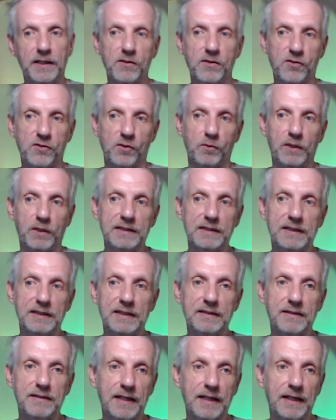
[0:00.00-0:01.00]
So what I
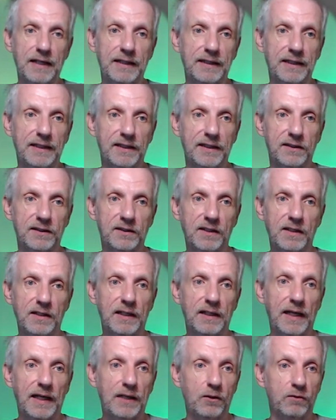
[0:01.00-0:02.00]
did there is
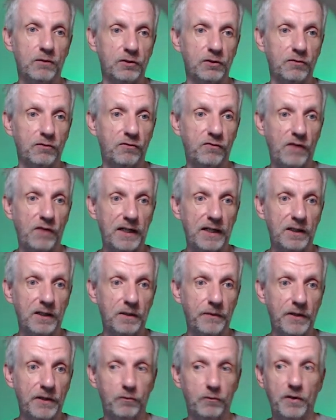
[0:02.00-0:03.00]
head over to
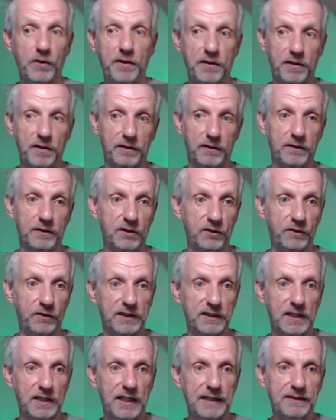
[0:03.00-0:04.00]
File with the sphere
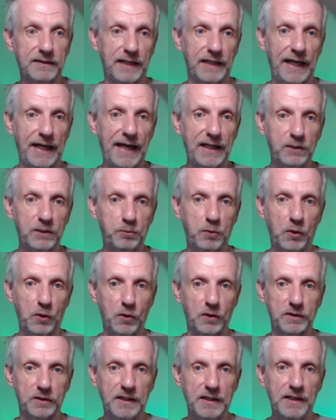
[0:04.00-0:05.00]
selected,
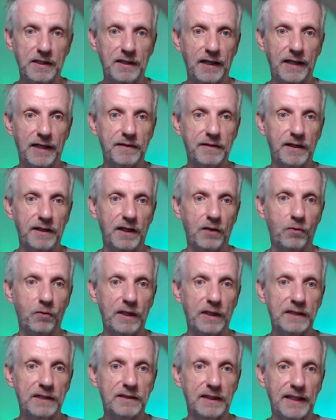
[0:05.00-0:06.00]
Export, and then I
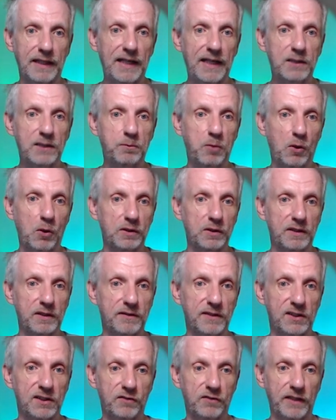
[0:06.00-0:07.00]
went and exported
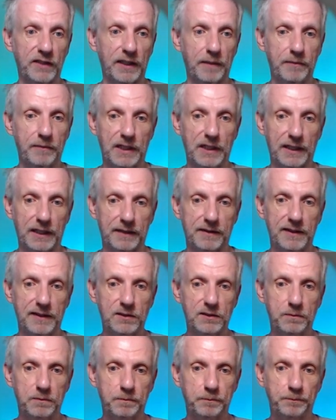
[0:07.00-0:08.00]
the sphere like
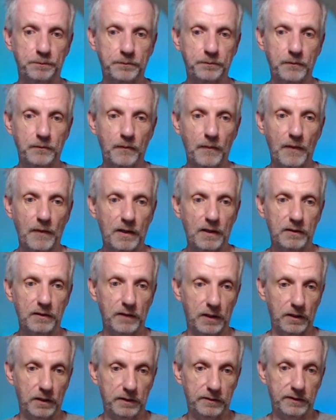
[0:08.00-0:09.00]
this.
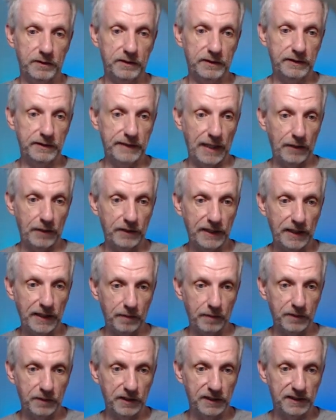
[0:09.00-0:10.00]
Down here,
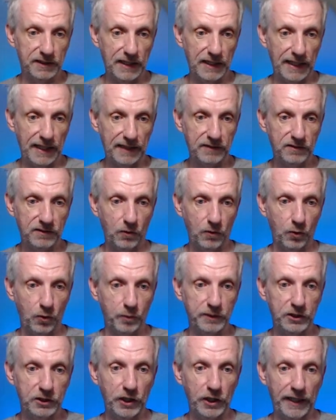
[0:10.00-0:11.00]
I'm going to select
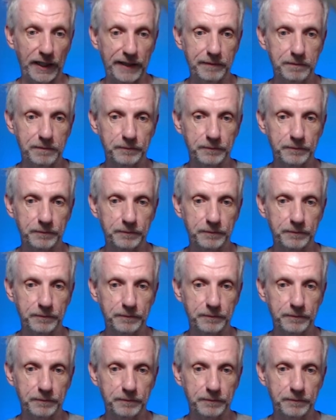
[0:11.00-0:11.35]
OBJ.